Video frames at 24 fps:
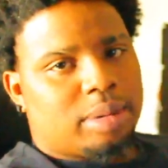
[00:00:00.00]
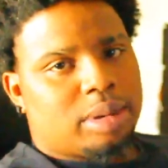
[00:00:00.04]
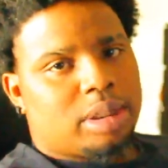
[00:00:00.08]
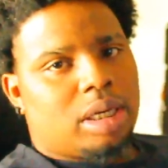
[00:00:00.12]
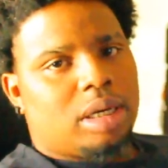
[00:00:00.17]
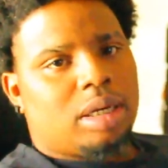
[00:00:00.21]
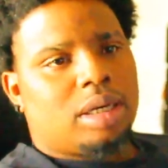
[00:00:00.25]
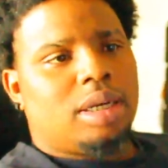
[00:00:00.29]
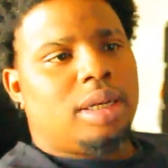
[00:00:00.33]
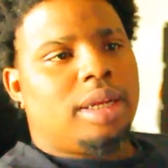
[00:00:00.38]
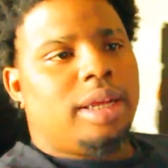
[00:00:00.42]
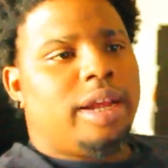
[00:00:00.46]
I'm
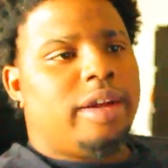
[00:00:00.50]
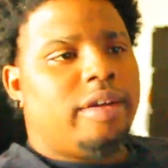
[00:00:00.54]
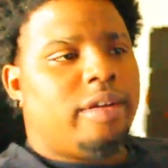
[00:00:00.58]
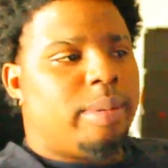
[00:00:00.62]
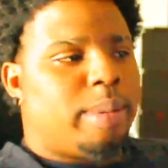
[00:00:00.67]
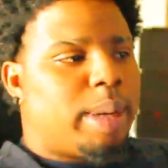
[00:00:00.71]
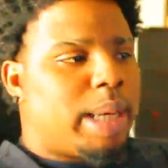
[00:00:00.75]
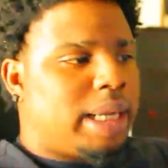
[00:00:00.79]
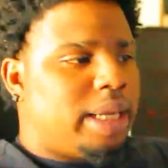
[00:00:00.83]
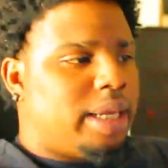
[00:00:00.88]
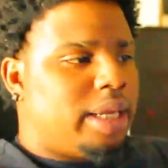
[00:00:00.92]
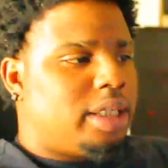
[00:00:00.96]
talking to
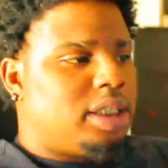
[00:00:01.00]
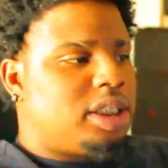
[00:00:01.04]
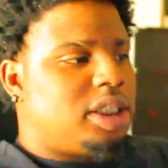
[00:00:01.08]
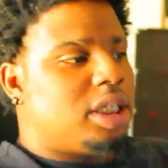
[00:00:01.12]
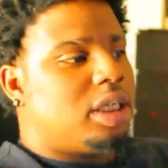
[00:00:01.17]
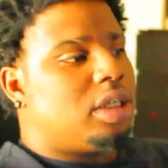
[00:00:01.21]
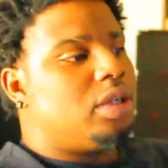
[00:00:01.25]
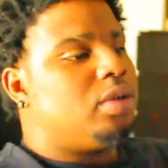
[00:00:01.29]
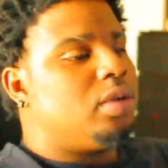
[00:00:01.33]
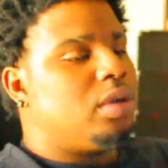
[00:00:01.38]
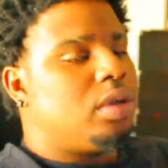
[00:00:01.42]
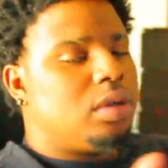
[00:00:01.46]
everybody in
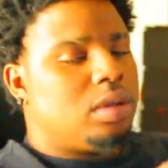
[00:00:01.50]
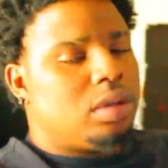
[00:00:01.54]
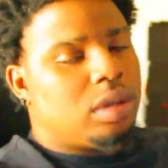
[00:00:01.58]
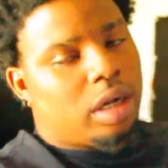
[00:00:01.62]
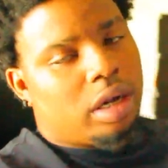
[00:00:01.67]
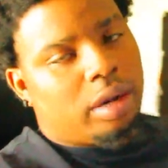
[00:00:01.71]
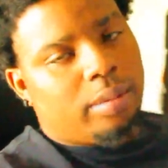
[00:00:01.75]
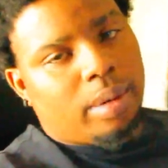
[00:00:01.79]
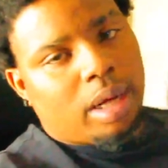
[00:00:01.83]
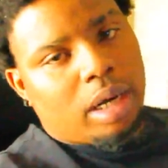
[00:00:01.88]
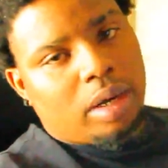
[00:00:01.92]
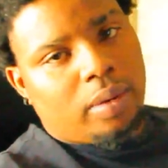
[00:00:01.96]
general,
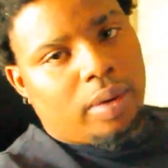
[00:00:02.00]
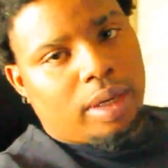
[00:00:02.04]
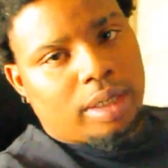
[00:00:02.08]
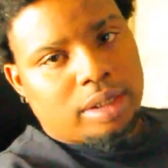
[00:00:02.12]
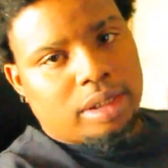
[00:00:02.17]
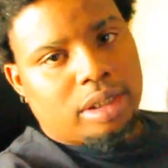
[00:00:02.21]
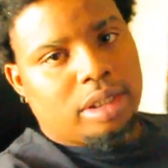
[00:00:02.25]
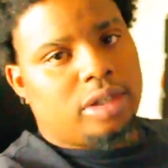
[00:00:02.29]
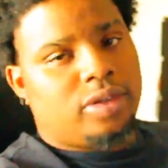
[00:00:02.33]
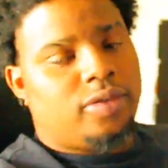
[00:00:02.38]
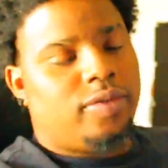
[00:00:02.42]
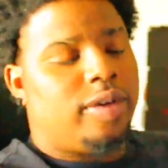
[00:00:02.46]
everybody
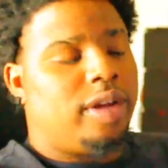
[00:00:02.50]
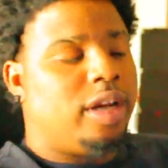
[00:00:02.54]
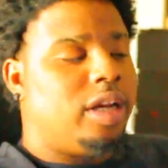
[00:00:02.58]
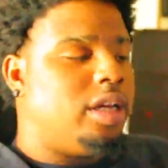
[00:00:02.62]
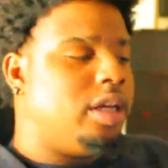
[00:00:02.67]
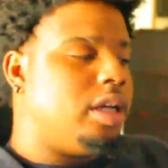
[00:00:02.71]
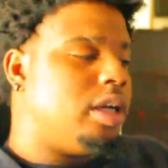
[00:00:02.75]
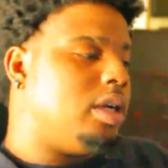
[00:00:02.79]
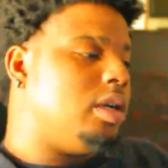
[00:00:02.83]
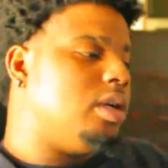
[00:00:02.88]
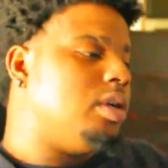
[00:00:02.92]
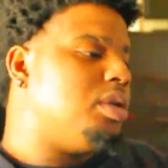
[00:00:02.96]
watching this
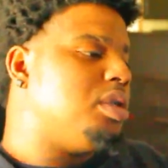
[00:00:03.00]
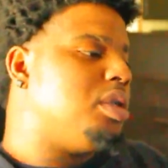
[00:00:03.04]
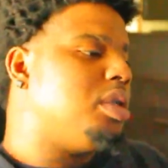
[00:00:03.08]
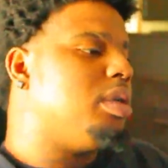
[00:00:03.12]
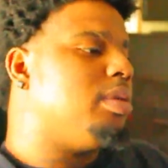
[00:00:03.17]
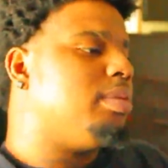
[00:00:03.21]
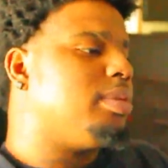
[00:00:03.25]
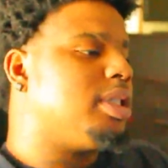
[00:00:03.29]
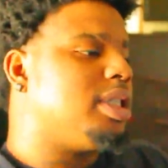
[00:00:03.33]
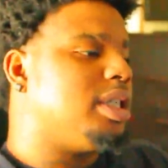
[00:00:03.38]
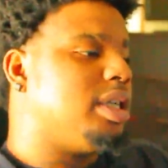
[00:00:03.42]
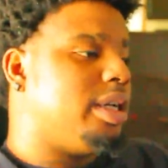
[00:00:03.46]
video. You
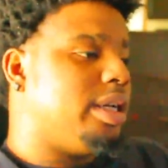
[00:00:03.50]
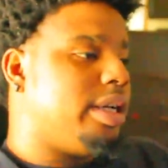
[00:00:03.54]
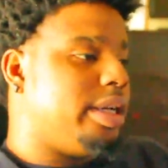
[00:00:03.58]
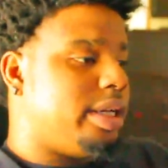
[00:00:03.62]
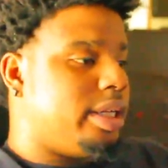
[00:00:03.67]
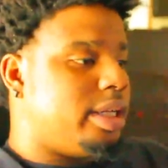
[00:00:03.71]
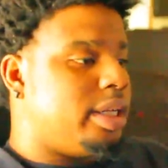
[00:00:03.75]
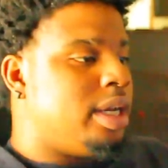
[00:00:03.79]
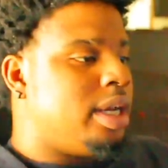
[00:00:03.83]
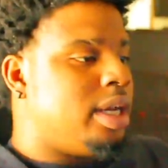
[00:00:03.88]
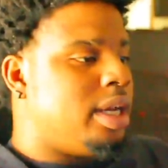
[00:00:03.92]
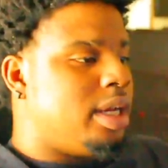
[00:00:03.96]
know what I'm
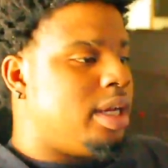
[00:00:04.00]
saying?